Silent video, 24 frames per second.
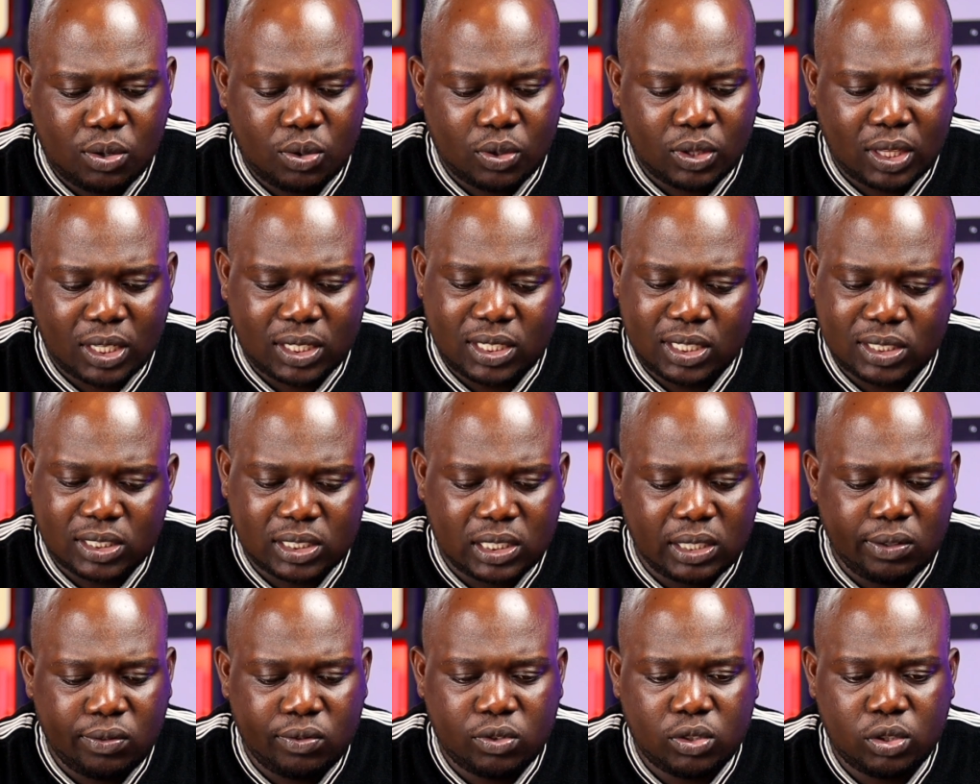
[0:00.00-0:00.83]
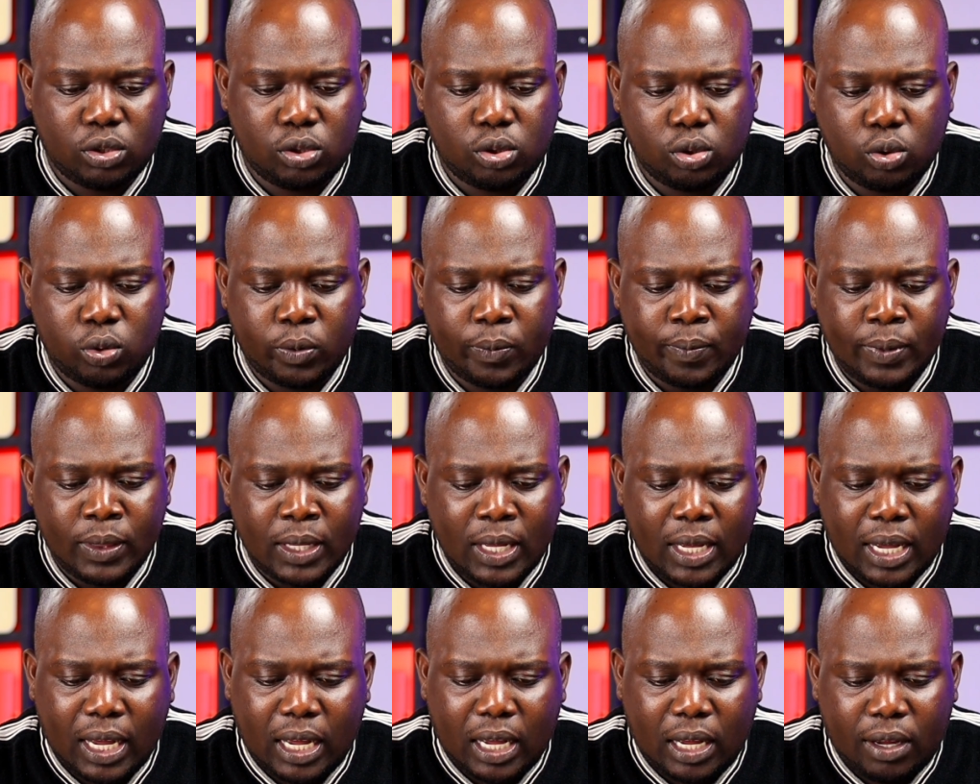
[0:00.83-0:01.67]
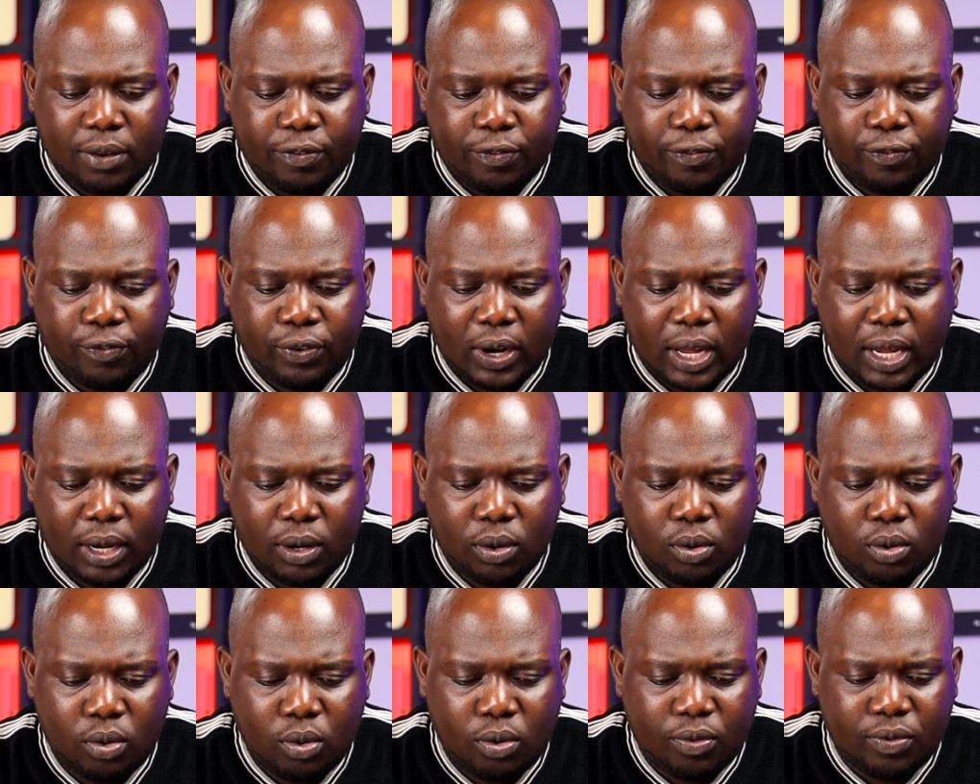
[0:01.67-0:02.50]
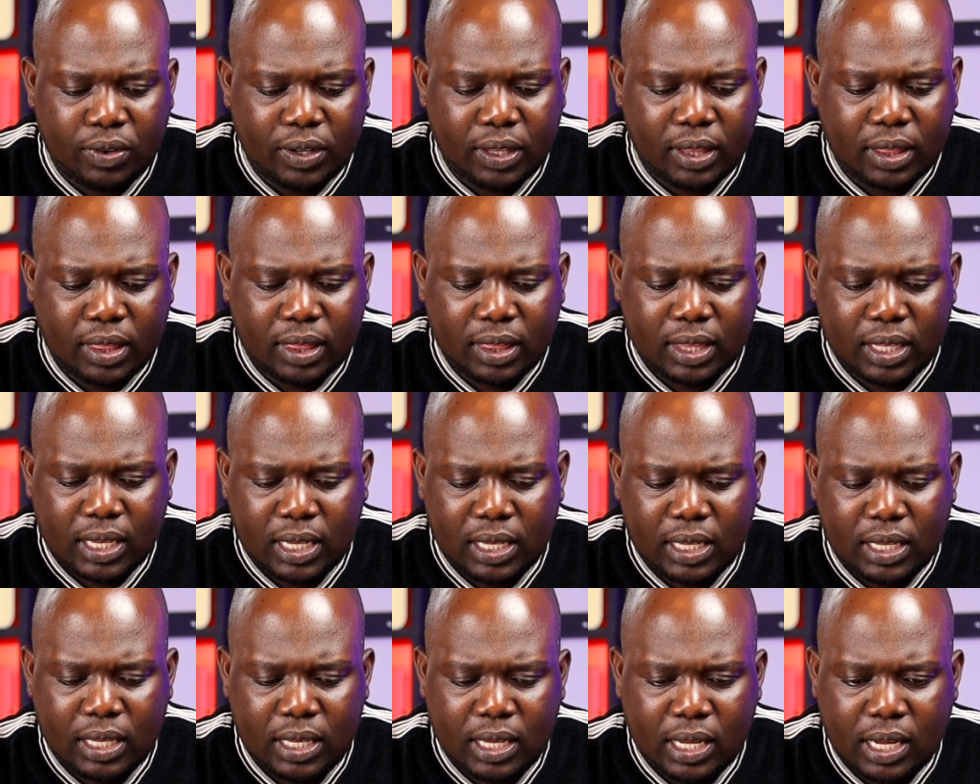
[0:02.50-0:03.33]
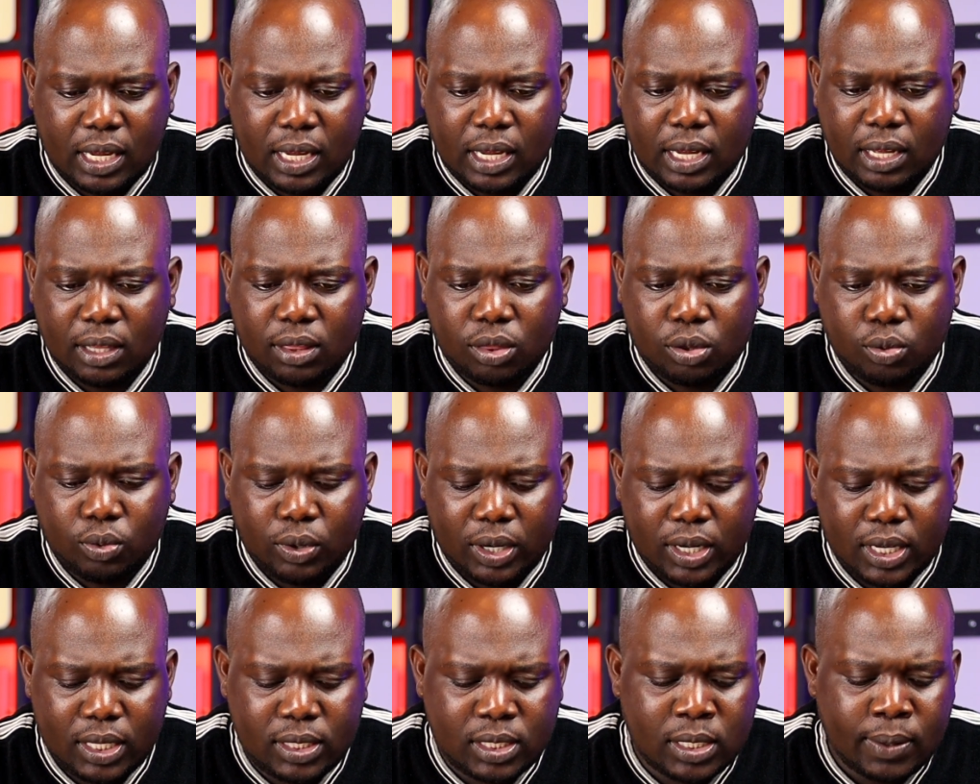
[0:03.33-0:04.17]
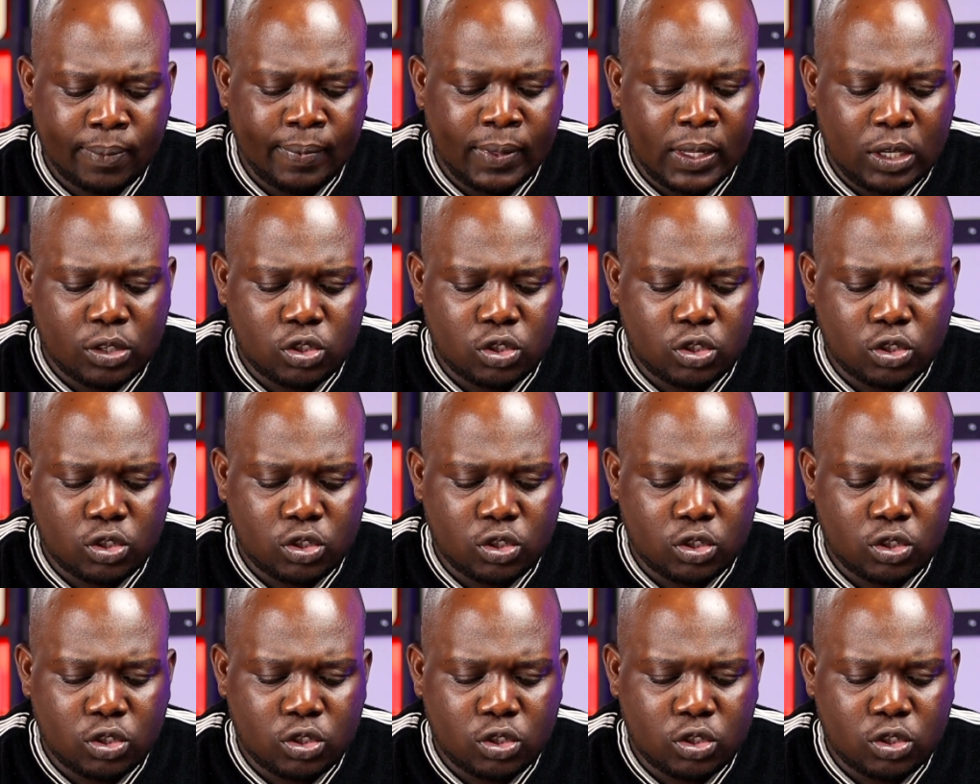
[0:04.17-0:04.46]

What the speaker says: No, that just gives you to flag over the threads.